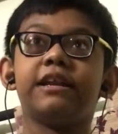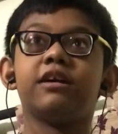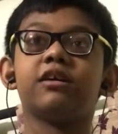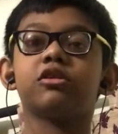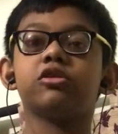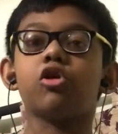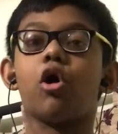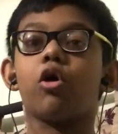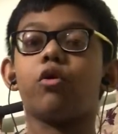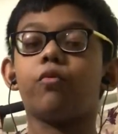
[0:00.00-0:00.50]

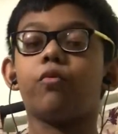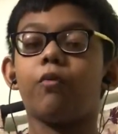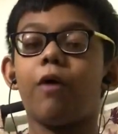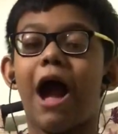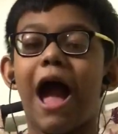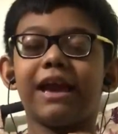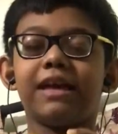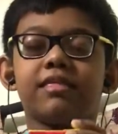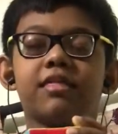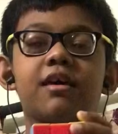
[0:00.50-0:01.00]

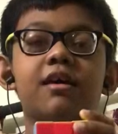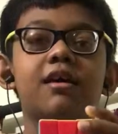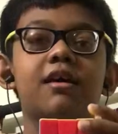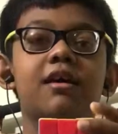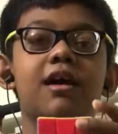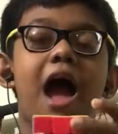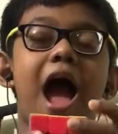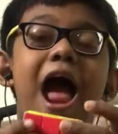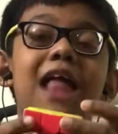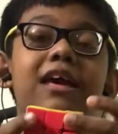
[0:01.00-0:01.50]
clockwise,
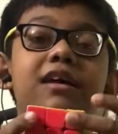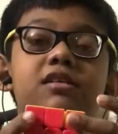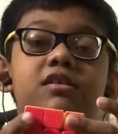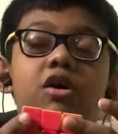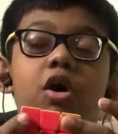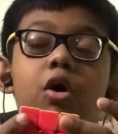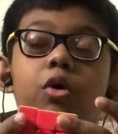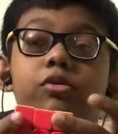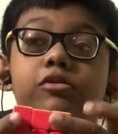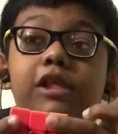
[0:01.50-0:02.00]
and it
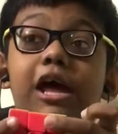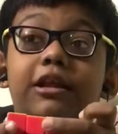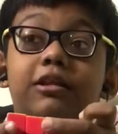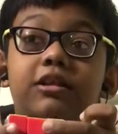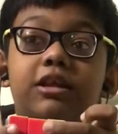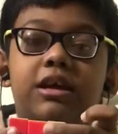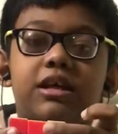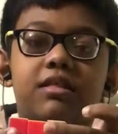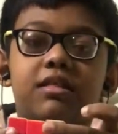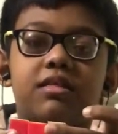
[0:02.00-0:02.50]
goes like
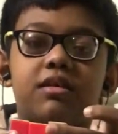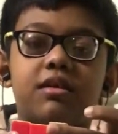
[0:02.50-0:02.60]
this.